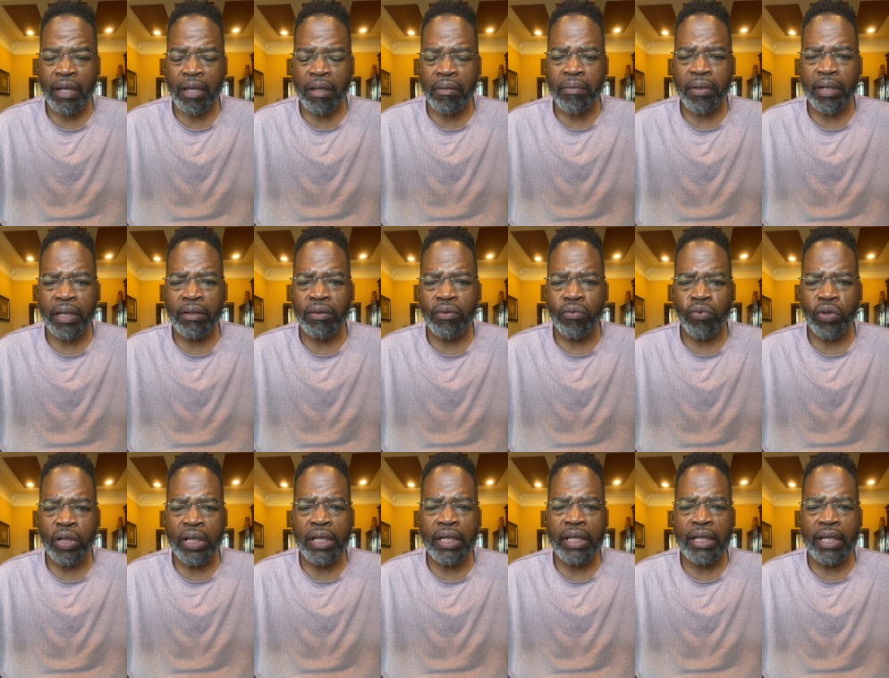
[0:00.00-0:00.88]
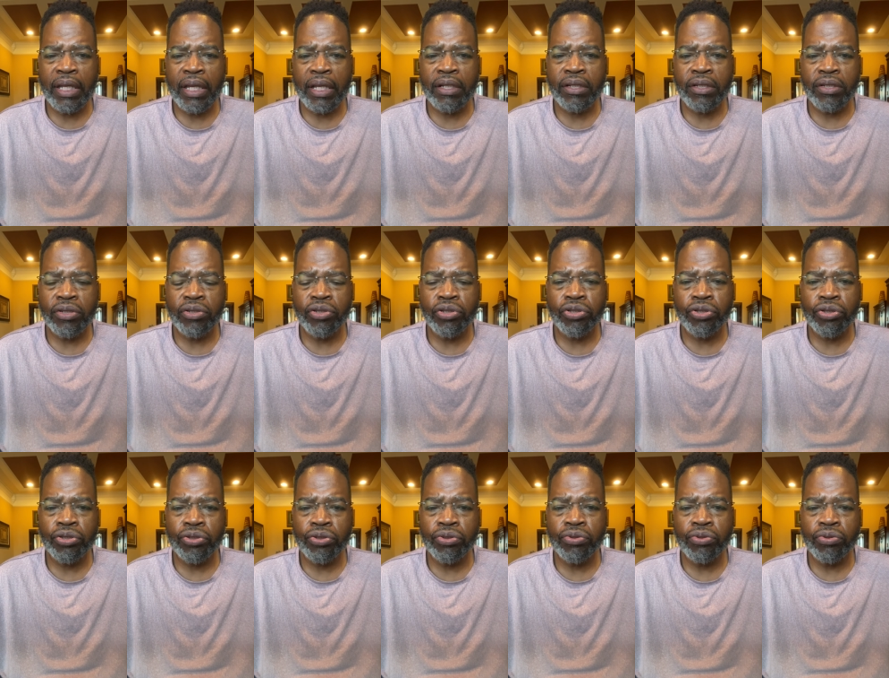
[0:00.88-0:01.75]
But we get to
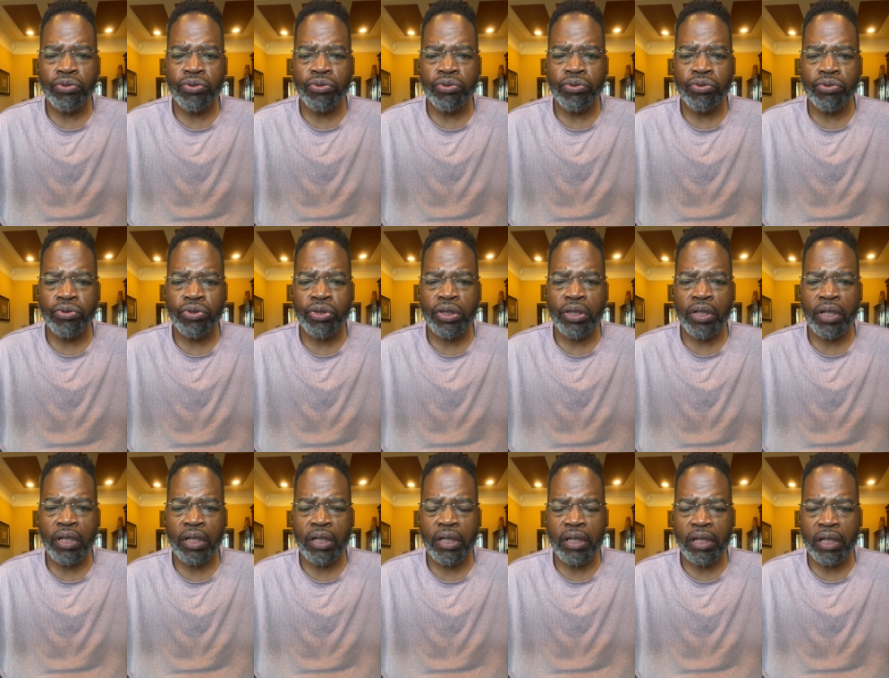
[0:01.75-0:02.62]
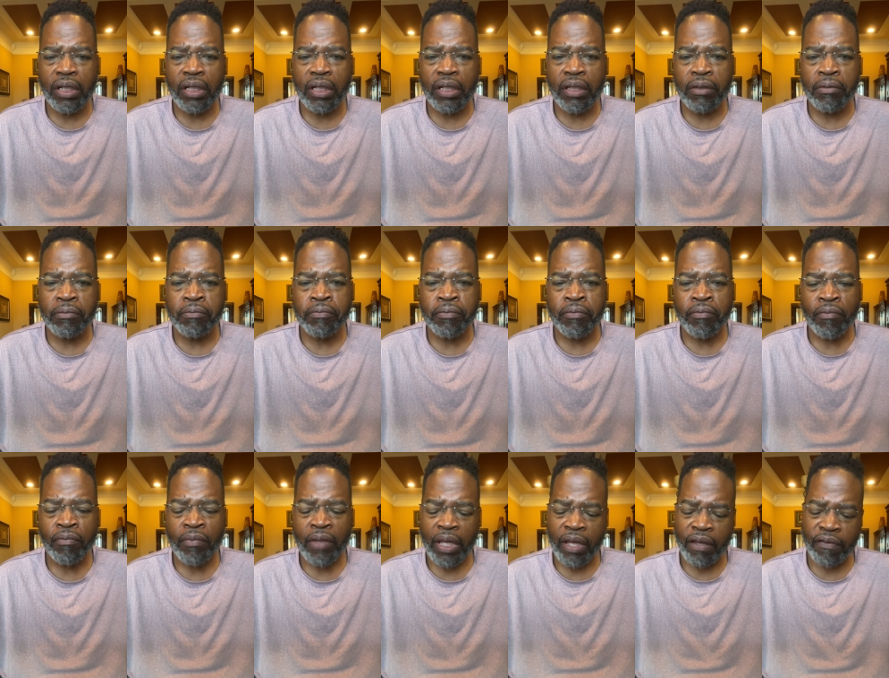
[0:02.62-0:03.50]
choose good.
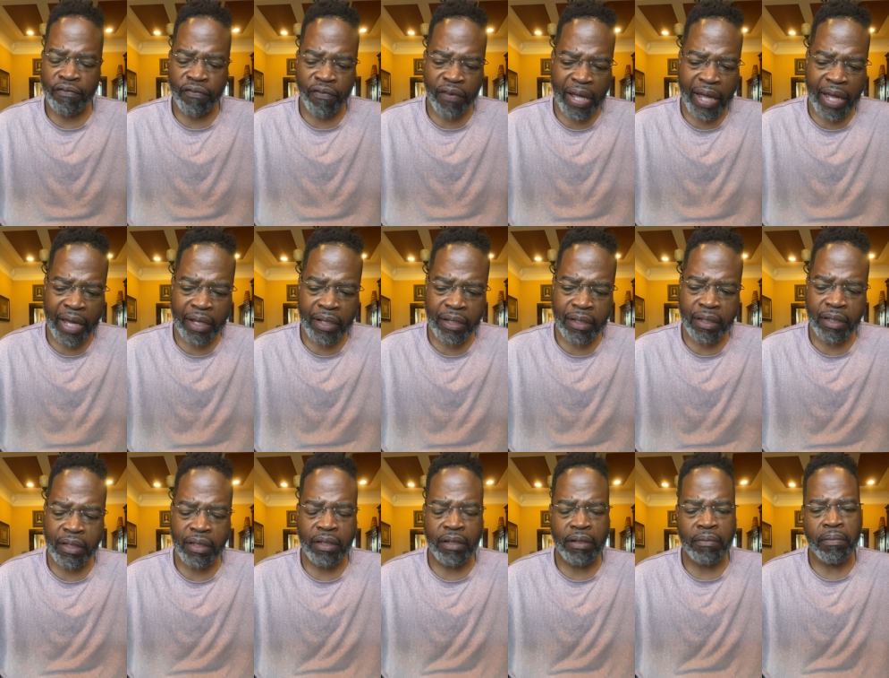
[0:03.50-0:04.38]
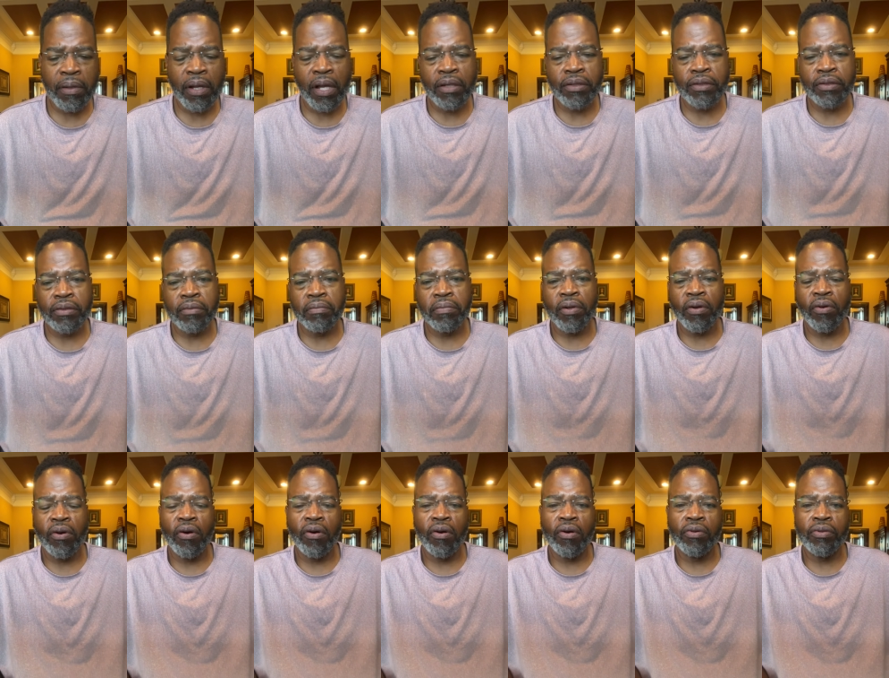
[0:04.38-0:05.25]
In fact, the Apostle
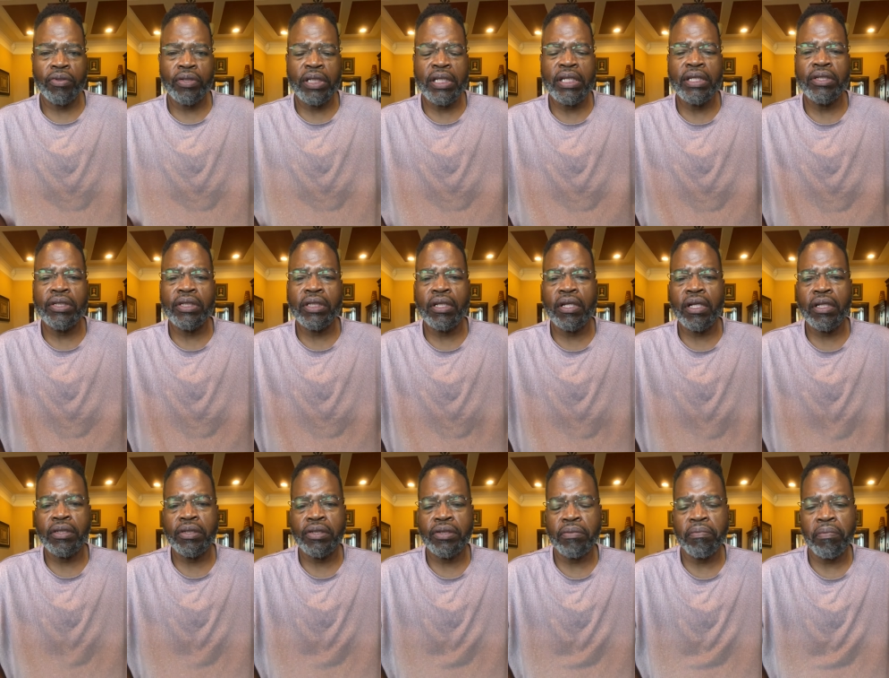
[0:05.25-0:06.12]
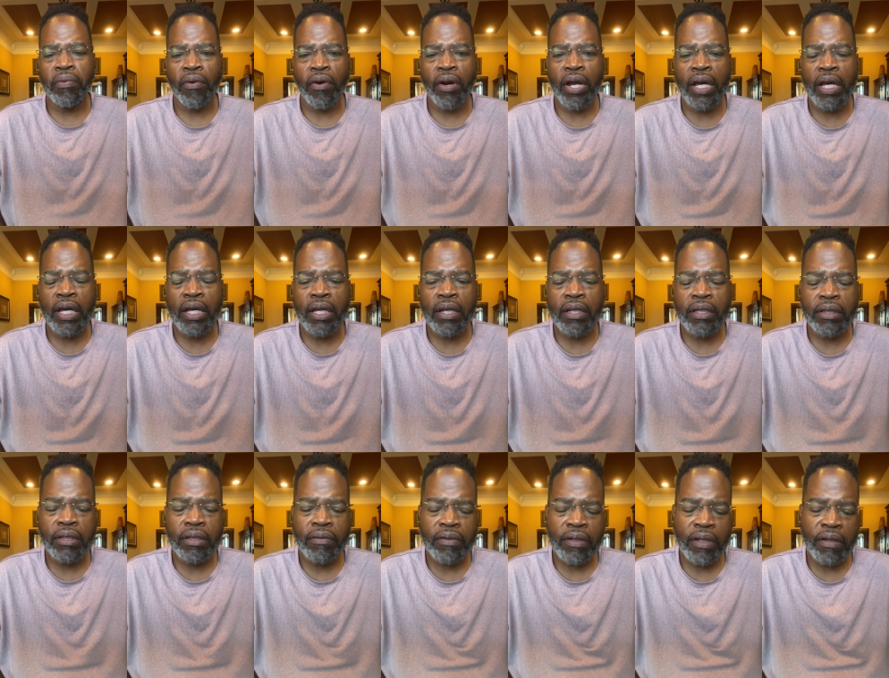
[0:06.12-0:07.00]
Paul teaching us to pray
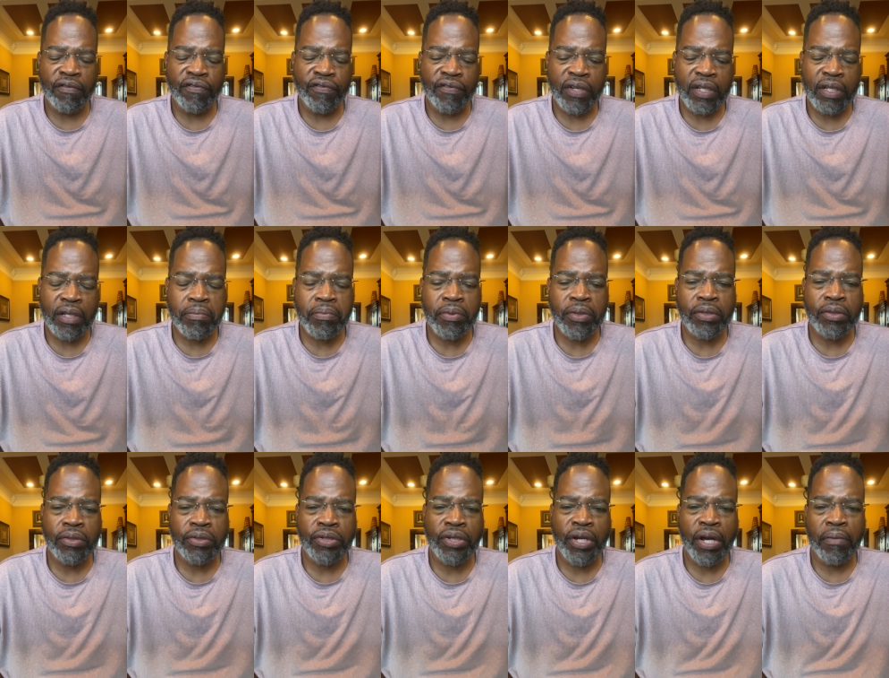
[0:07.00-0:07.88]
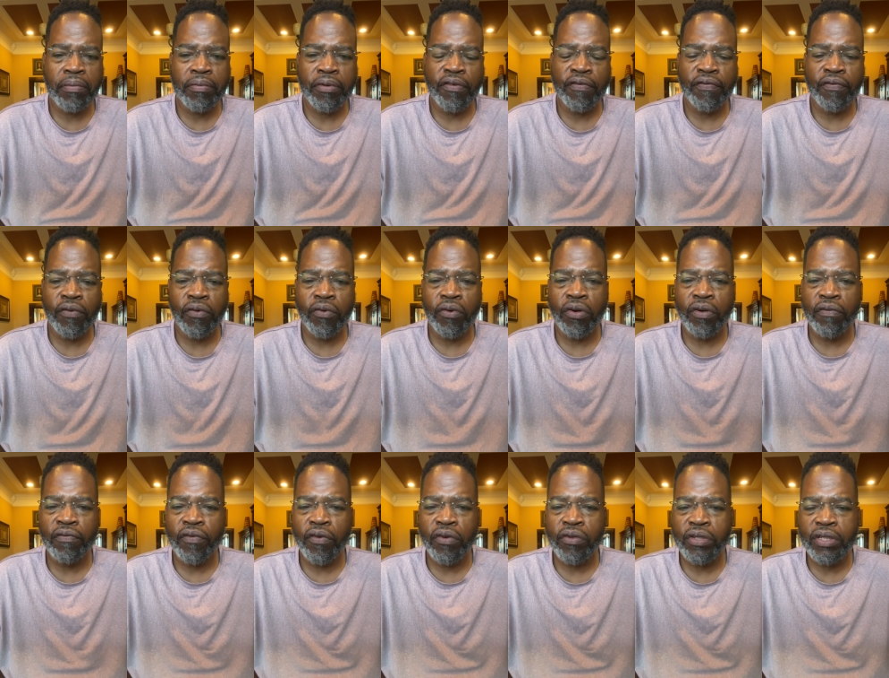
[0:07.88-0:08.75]
in, in Philippians chapter 4 and
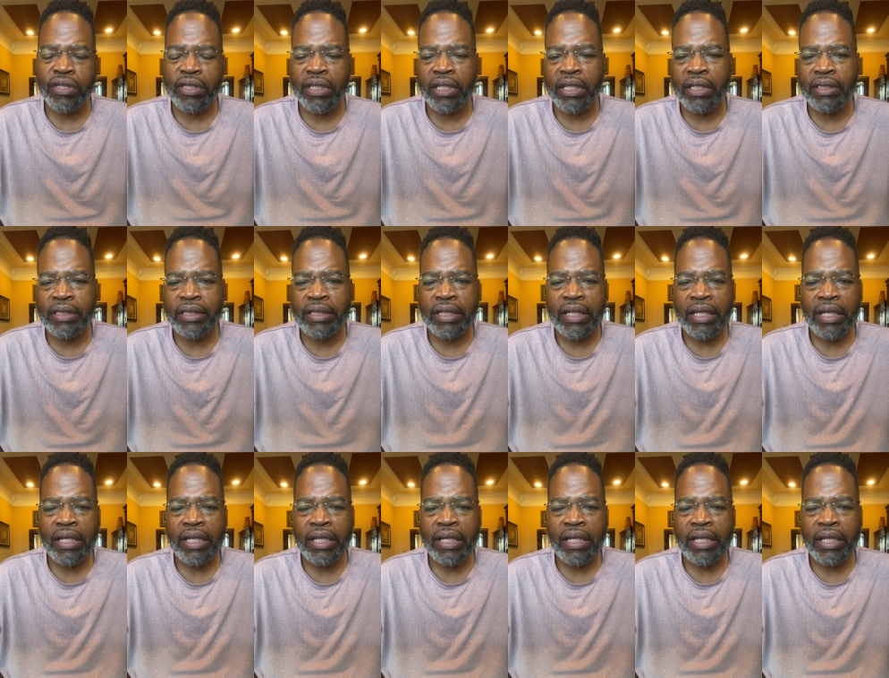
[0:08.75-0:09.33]
verse 6